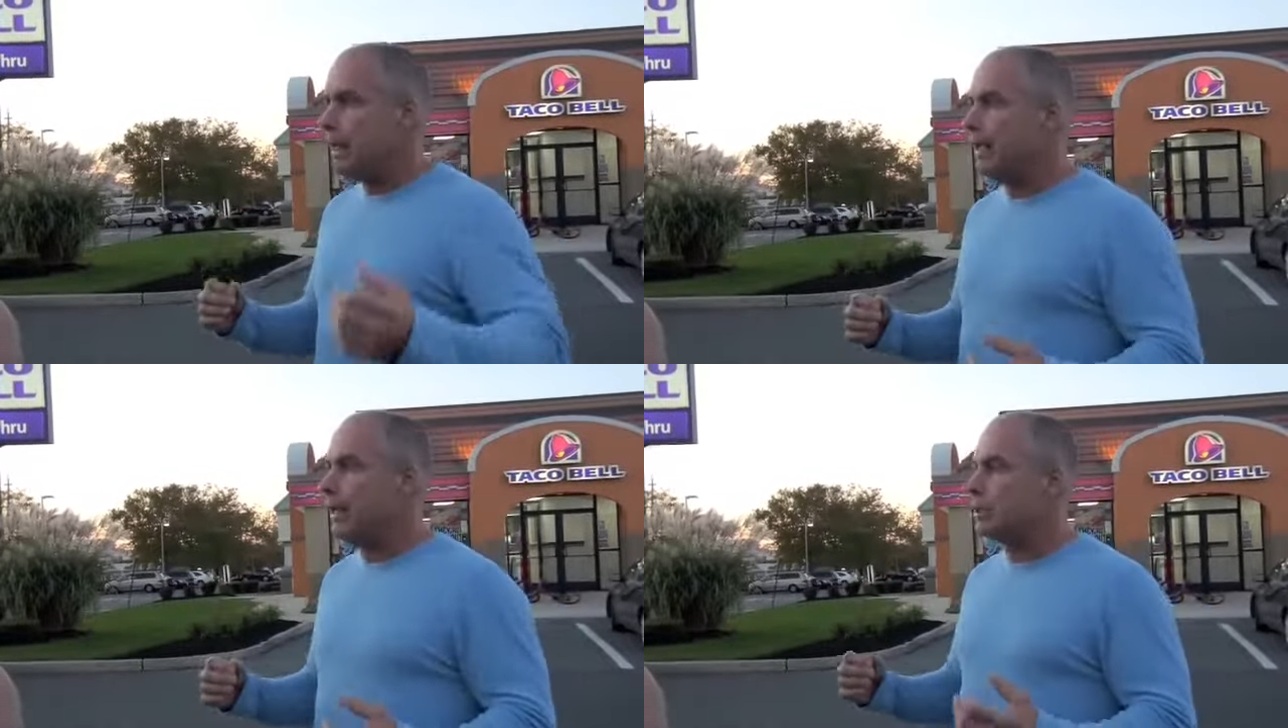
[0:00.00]

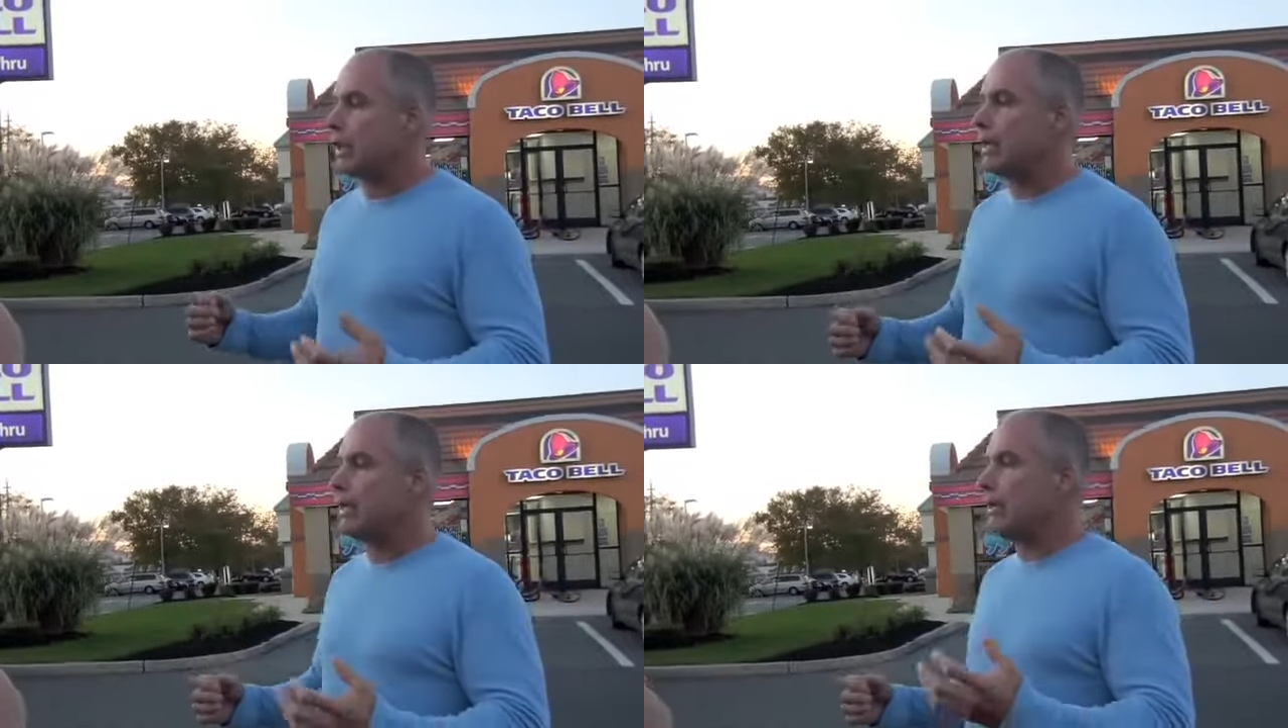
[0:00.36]
and
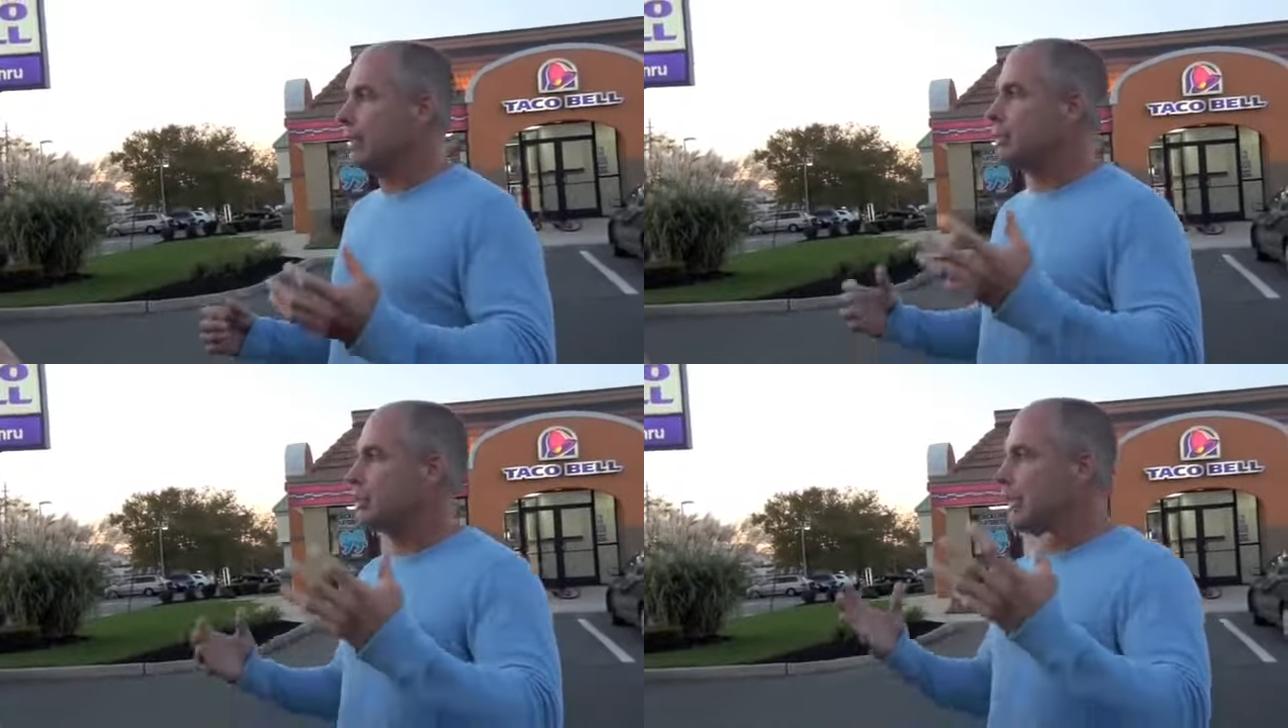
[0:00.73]
it's like
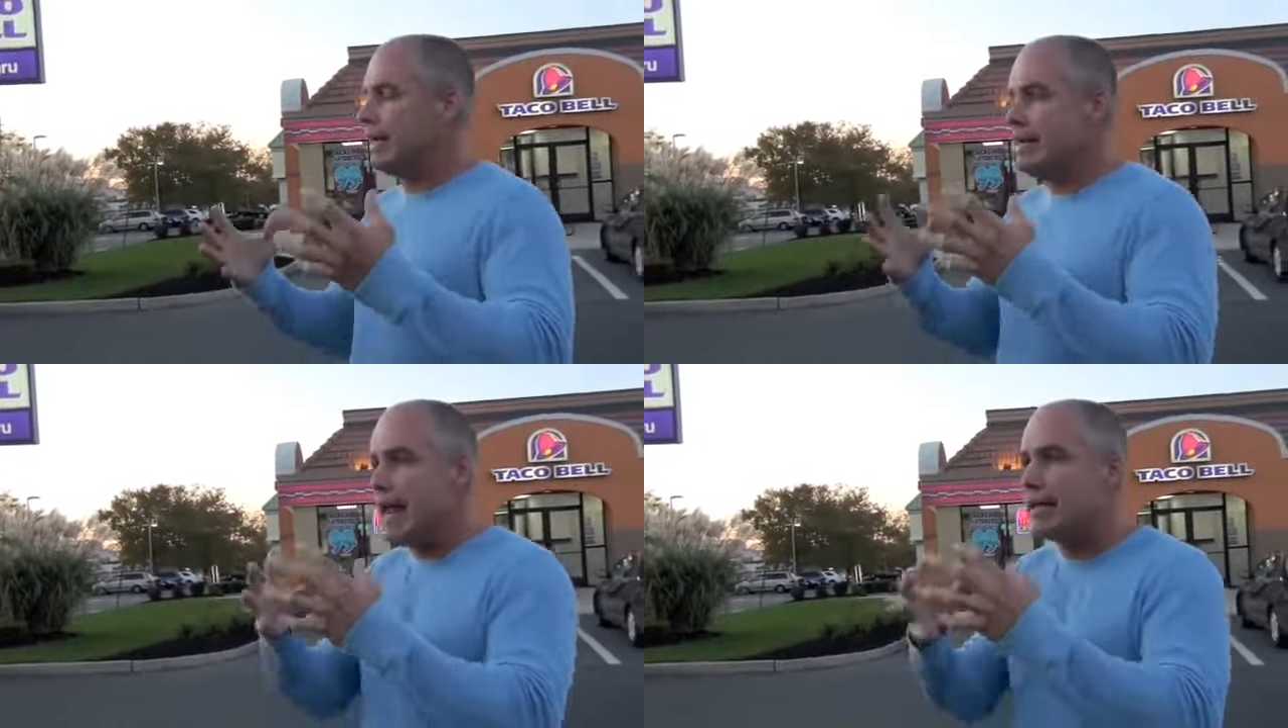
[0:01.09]
it's
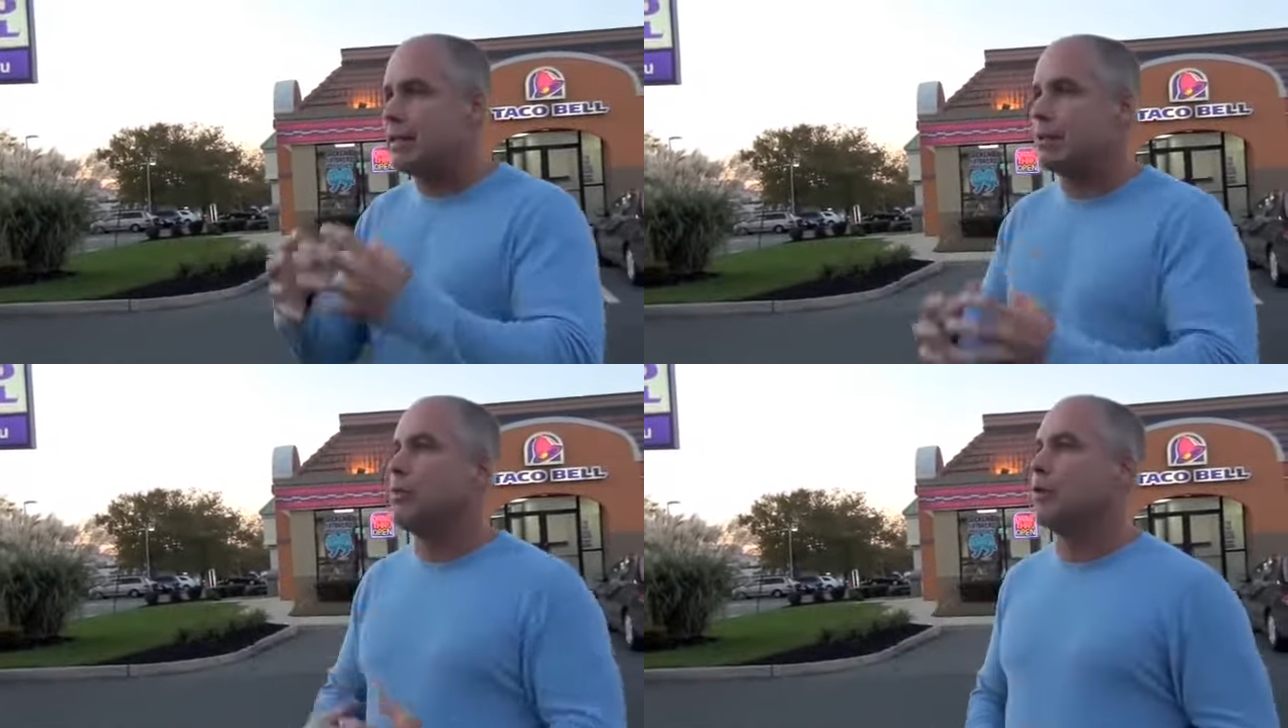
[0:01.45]

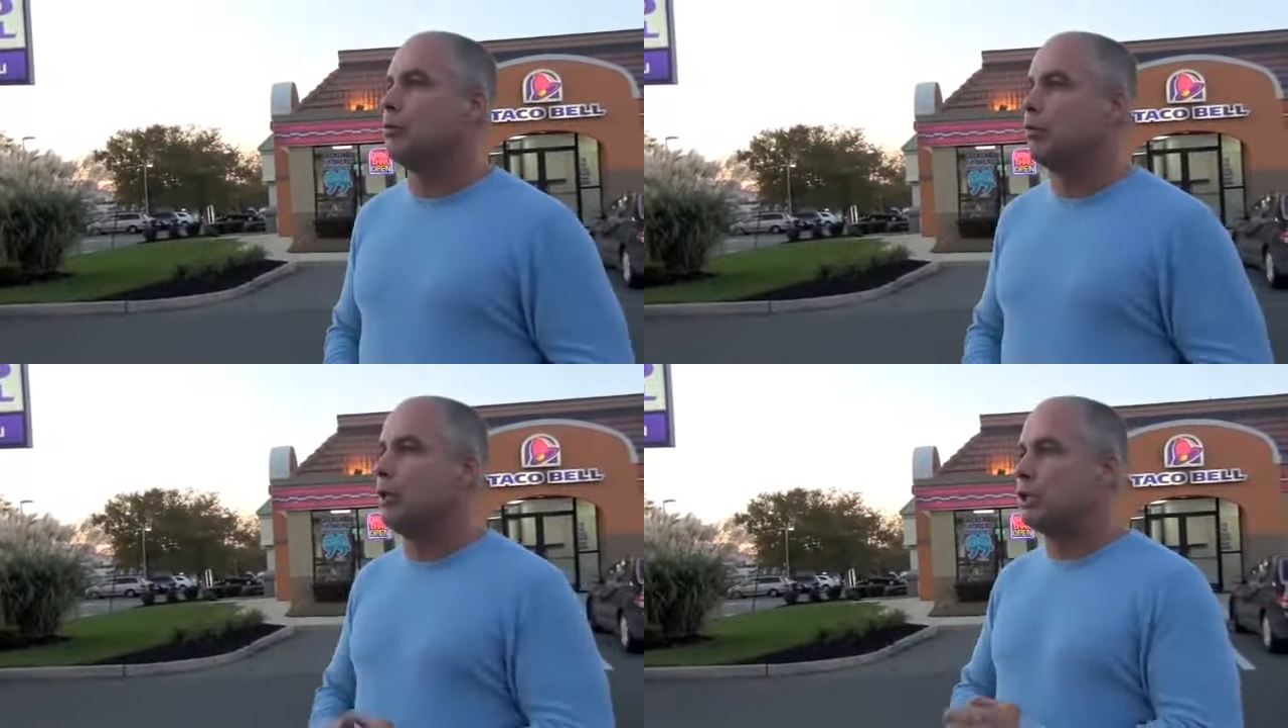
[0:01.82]
connected
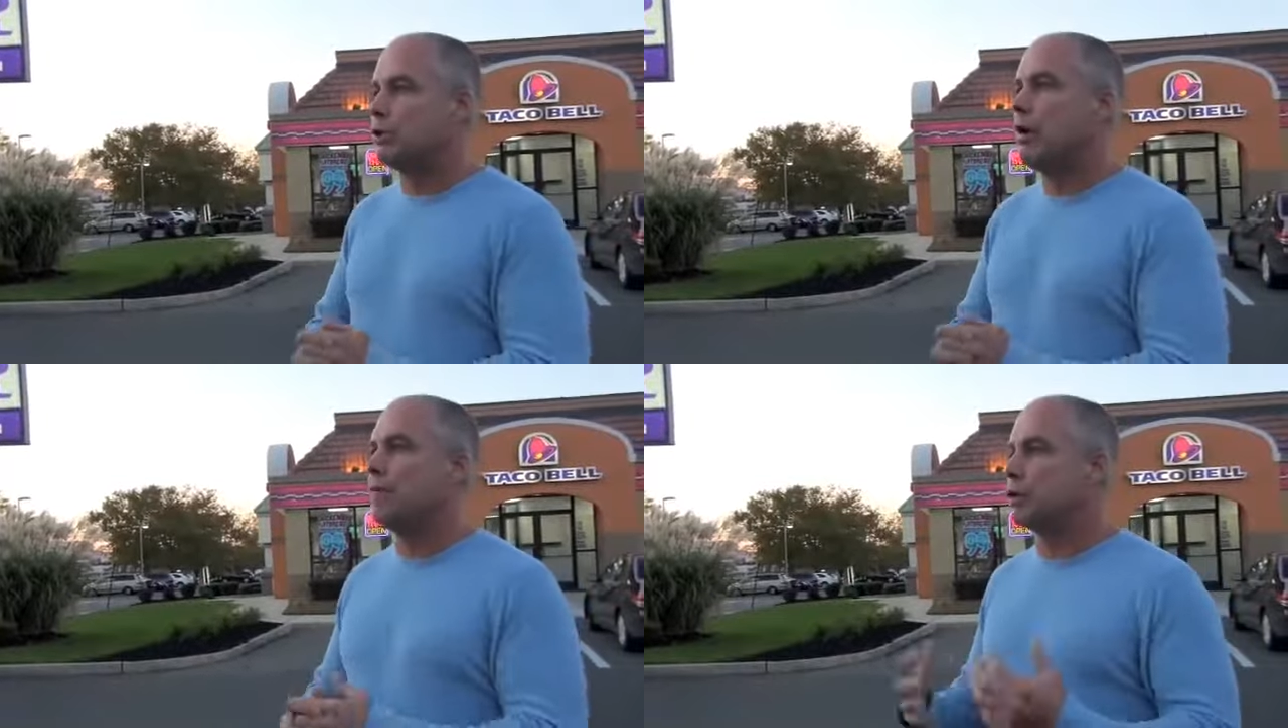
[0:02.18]
with
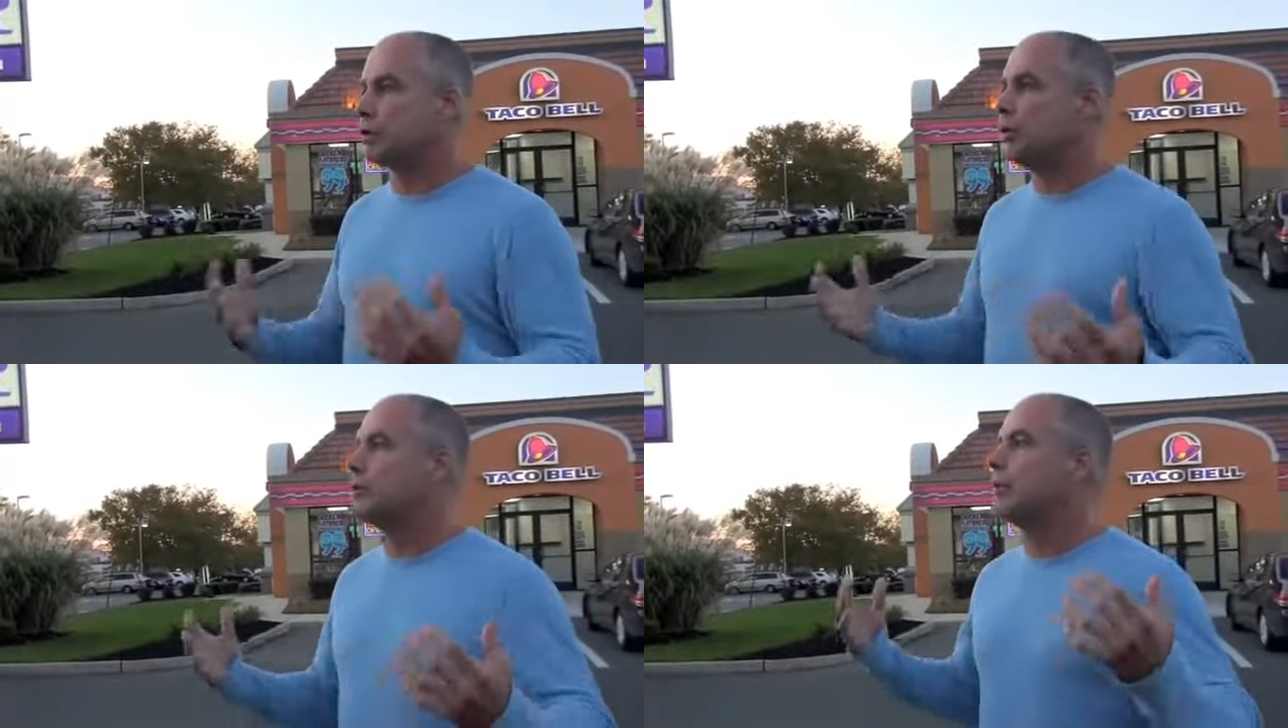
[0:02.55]
witchcraft and
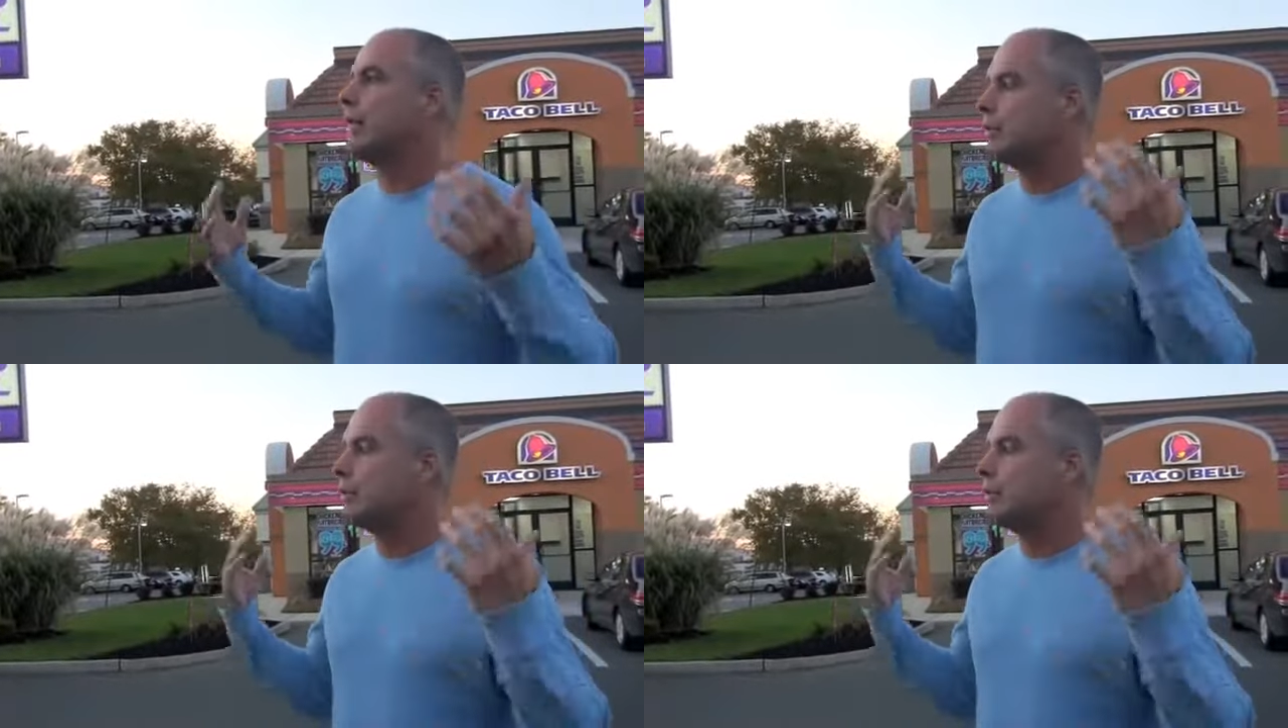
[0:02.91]
sorcery.